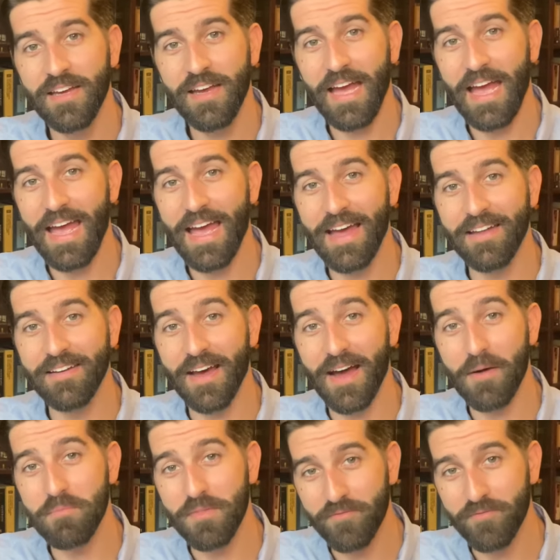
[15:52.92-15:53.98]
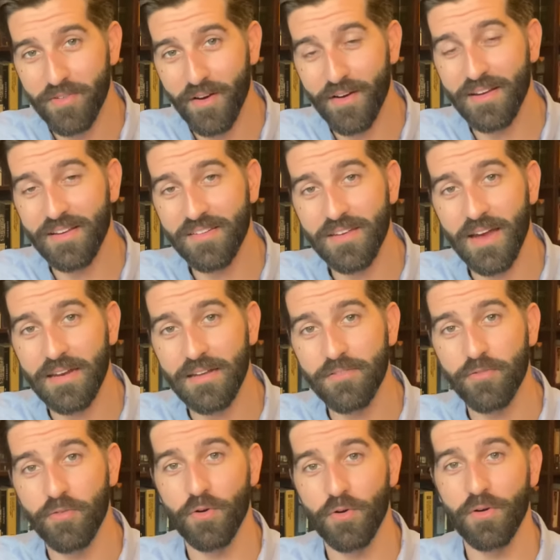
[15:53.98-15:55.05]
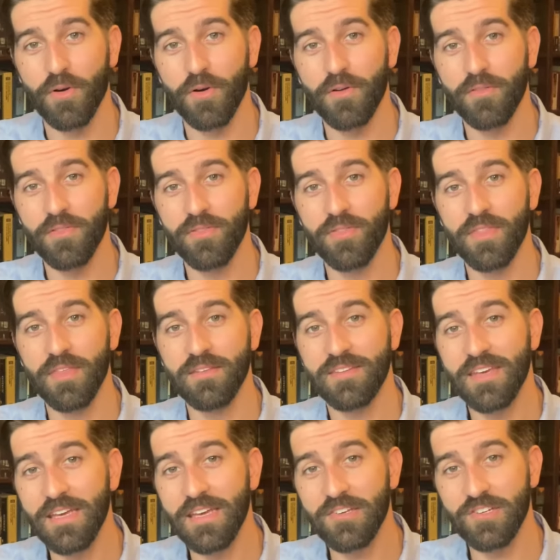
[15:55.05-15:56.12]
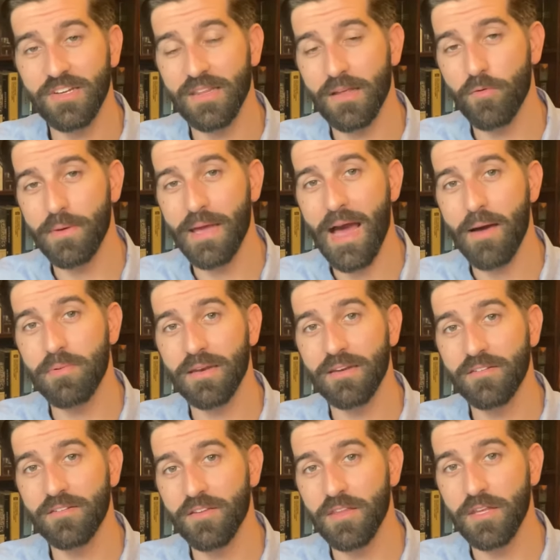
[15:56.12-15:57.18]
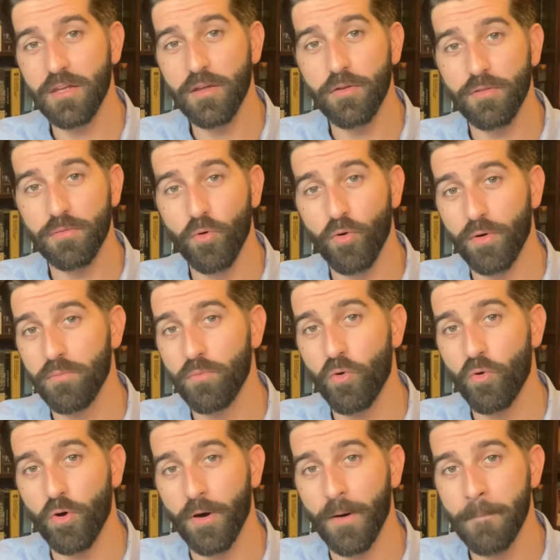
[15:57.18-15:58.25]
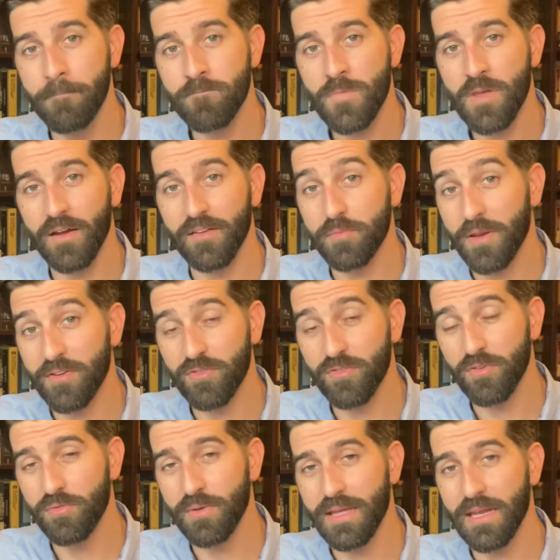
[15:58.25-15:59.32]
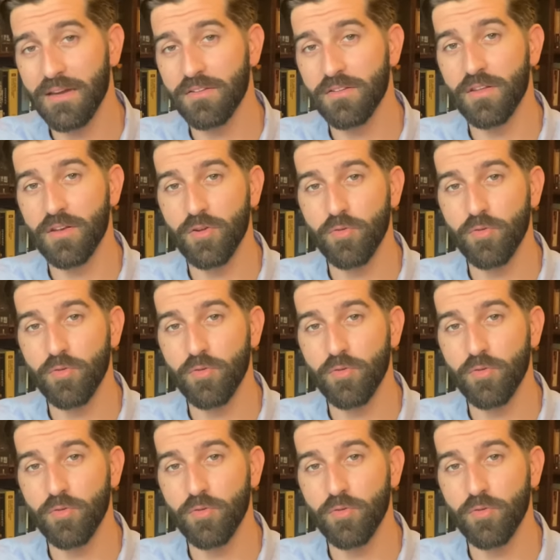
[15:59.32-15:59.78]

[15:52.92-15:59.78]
And I'm very excited for the teaching that will be happening to the youth more and more, especially as we get into the new